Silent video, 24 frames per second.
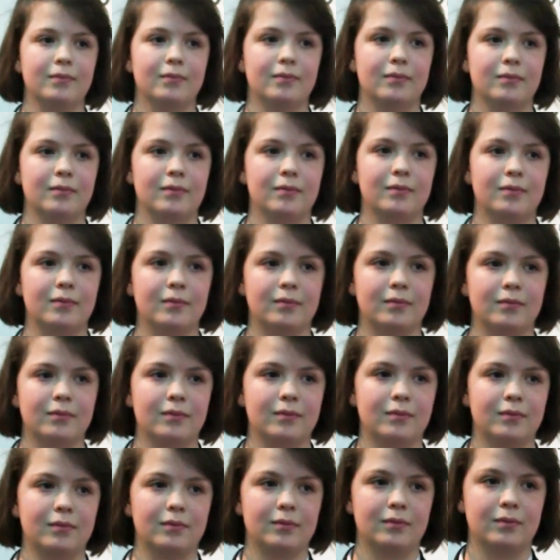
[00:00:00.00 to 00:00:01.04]

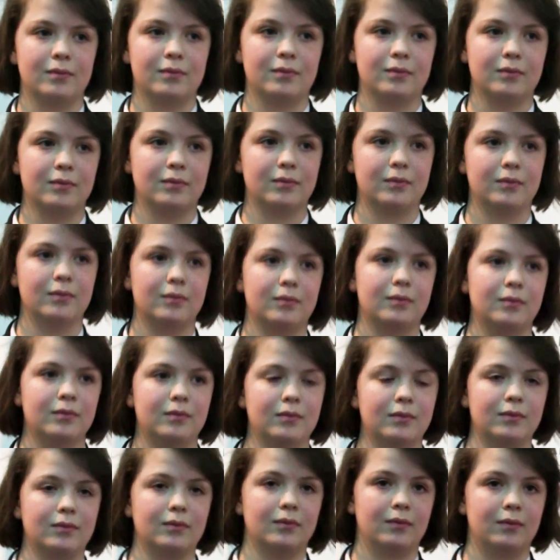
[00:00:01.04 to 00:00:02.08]

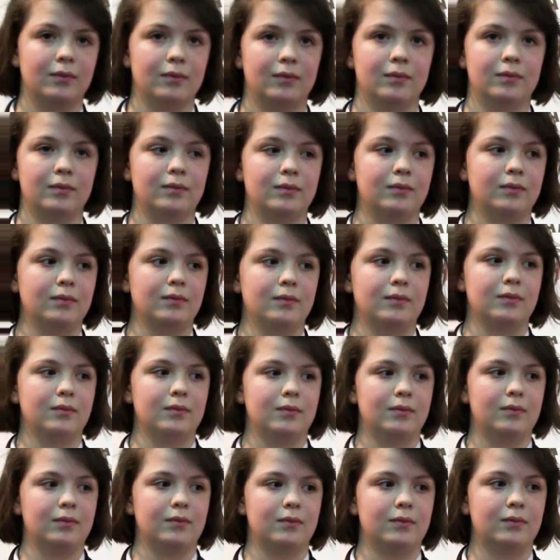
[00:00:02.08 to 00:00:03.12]

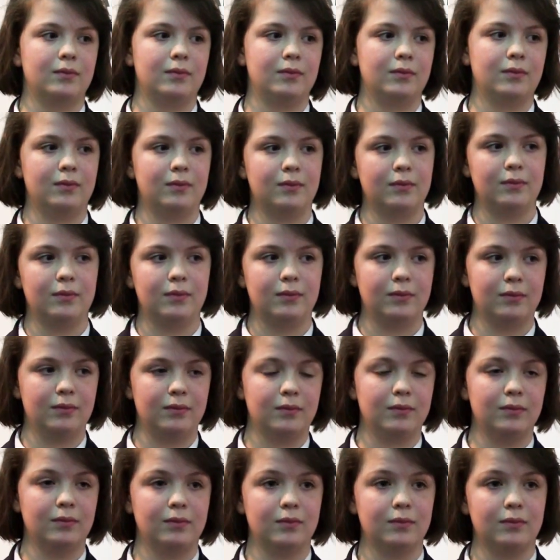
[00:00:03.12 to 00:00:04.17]

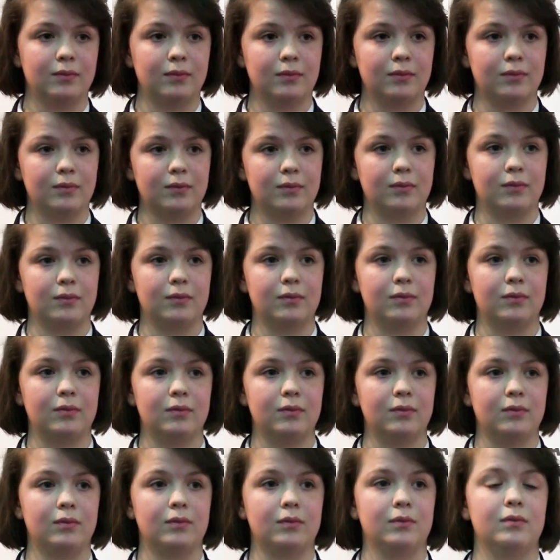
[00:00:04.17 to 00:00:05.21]

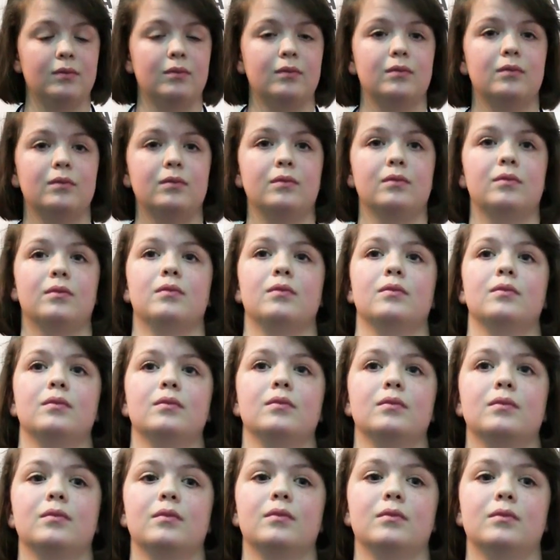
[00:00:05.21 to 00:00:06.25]

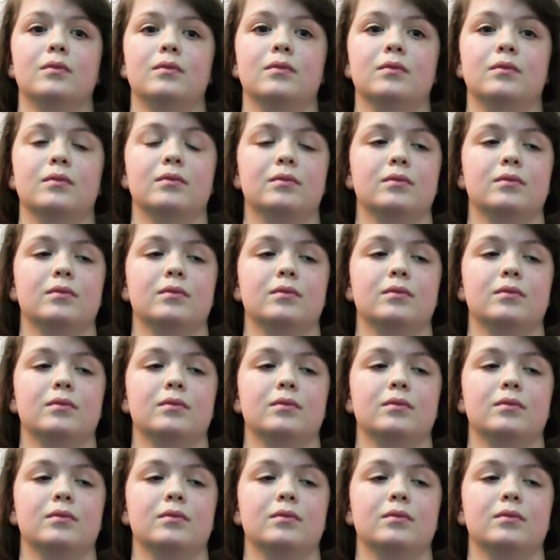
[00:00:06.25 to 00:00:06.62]
No words are spoken by the person on screen.